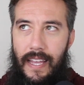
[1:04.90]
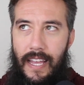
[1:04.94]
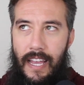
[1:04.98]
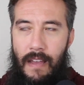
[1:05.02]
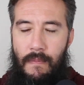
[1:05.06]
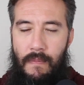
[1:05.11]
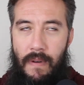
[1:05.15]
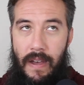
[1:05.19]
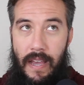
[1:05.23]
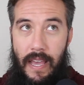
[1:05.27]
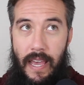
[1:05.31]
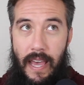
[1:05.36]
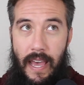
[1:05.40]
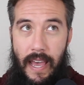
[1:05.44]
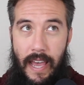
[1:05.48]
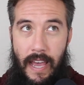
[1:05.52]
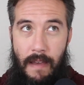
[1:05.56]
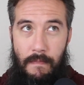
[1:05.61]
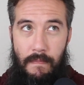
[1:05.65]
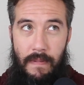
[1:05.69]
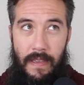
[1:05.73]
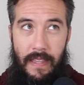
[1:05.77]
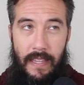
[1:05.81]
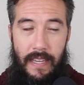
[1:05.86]

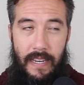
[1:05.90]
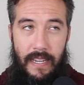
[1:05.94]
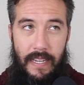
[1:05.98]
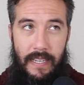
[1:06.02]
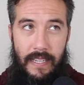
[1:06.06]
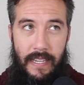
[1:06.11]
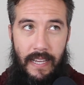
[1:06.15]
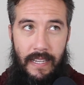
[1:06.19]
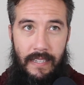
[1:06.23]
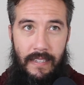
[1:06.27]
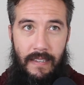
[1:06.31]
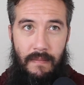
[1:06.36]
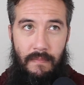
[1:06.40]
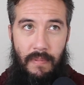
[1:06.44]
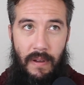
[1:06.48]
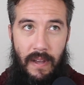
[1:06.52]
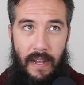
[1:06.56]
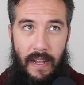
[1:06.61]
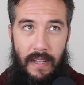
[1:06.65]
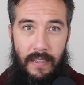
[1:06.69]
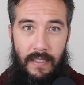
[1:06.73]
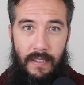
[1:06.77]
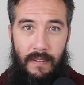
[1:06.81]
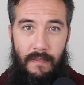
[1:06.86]
happy that he tested
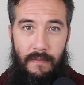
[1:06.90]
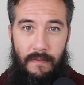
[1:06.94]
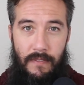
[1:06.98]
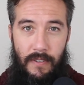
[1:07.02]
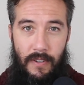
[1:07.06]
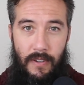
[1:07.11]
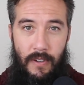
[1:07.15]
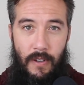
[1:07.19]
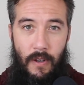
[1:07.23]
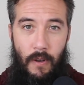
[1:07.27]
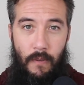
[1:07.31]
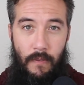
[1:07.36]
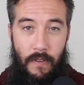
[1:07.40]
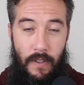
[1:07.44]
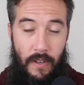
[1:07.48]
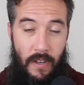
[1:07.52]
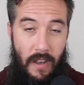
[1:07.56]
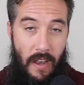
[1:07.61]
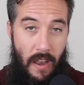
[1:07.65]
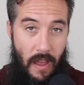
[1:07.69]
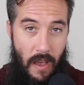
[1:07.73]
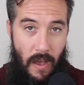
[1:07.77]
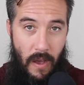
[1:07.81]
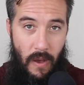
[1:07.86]
positive for COVID?
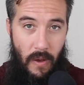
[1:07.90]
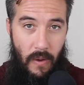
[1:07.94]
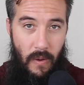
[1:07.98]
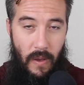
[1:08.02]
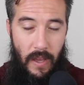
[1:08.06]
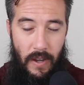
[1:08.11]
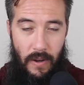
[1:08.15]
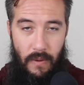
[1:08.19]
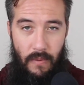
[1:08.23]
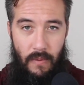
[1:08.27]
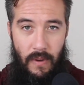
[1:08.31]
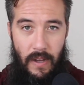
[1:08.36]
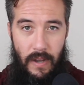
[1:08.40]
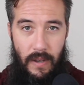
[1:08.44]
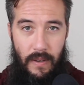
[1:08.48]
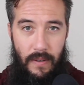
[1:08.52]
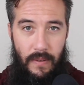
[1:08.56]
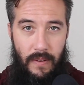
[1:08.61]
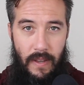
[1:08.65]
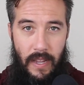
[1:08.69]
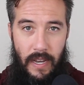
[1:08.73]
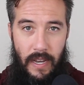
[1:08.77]
No, I don't want